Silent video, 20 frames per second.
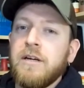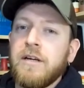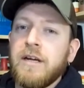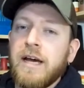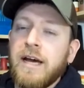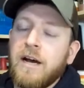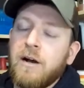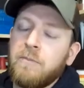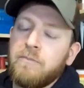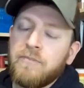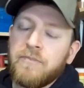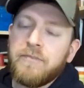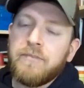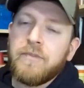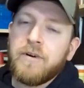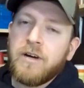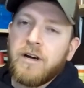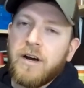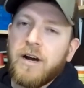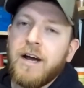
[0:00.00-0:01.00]
Now,
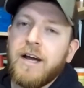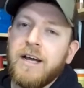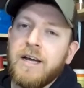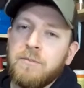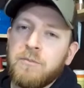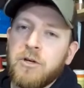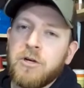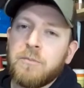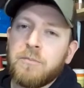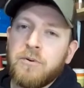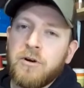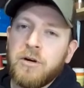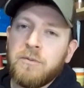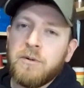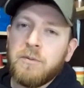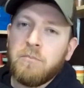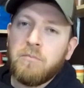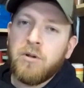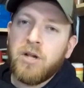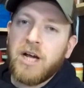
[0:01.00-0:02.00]
I am going to print
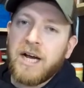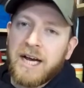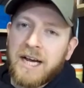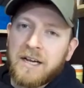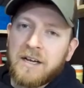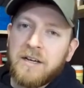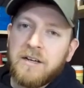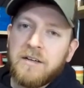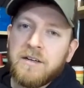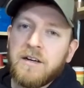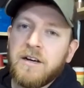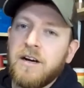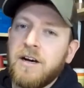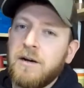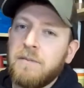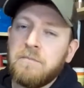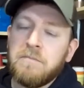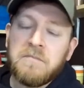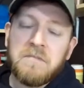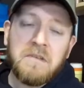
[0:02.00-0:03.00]
them in black.
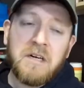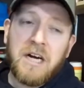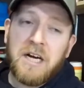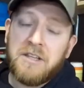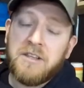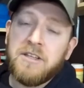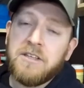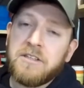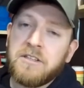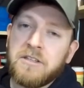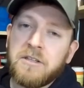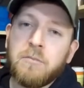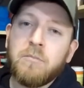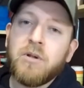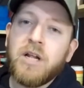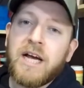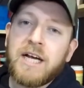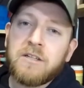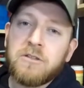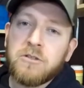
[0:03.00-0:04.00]
Um, I think that the
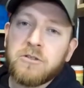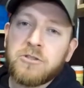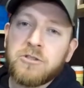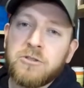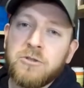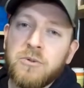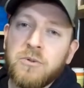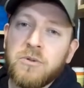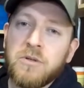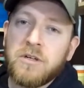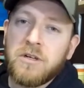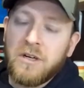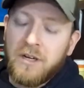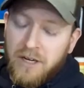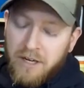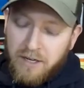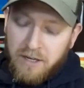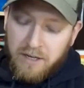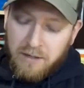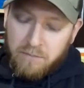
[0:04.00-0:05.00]
black looks cooler,
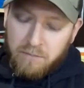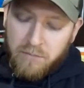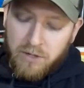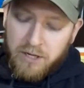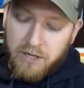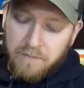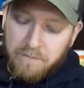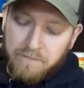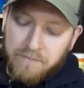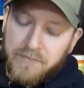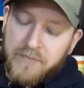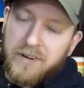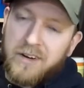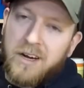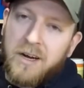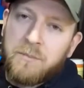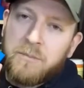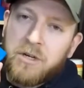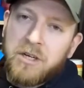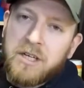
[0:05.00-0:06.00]
but
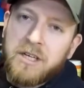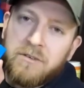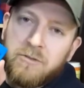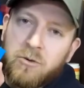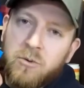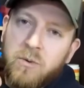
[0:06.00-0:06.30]
I'm going to give